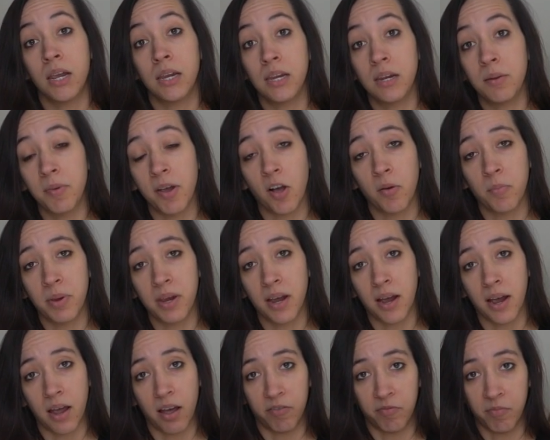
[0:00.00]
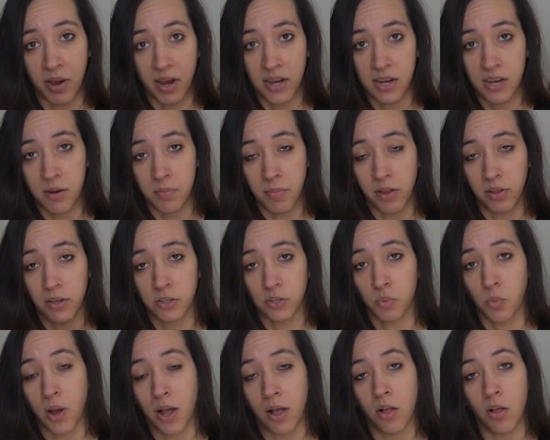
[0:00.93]
email me. I have my email as
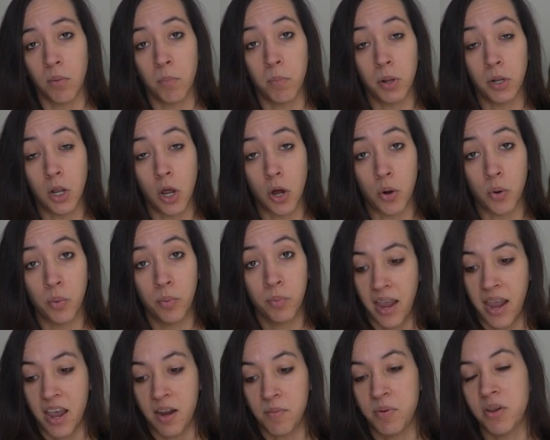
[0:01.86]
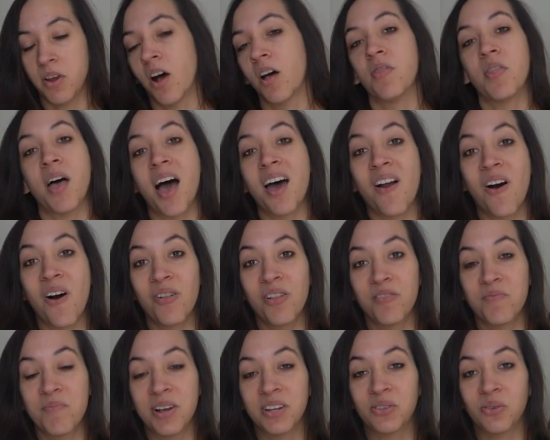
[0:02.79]
well below. And beyond that, all
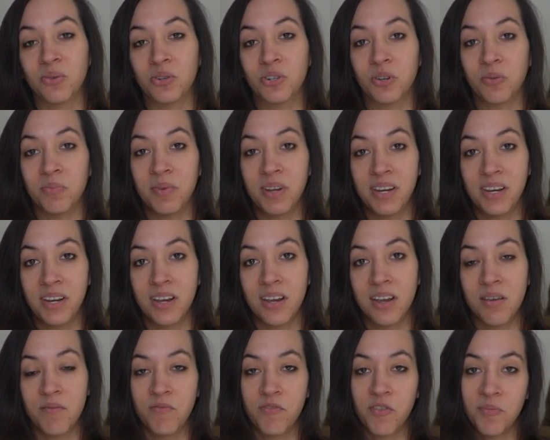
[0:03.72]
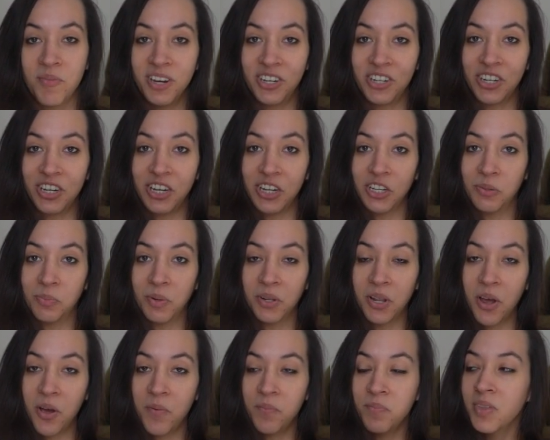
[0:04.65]
of my social media information is
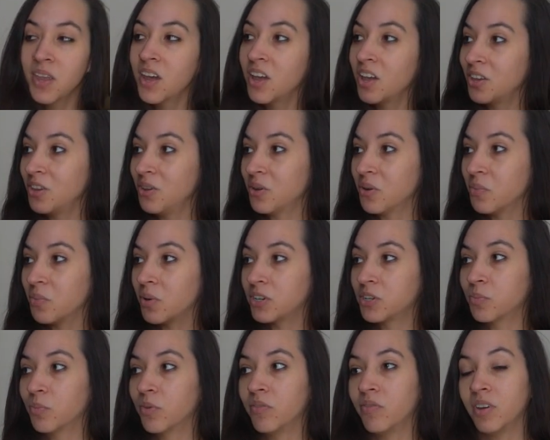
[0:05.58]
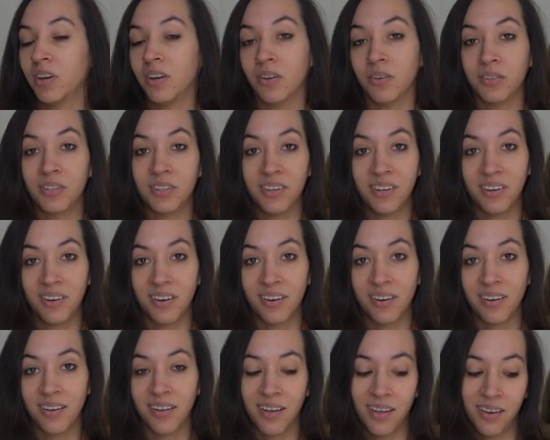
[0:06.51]
below. You can watch more videos
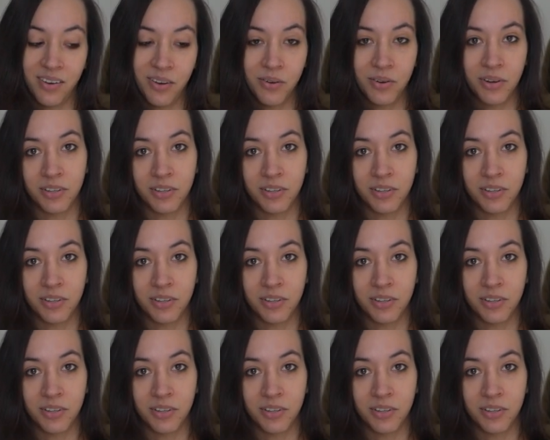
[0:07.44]
here, and you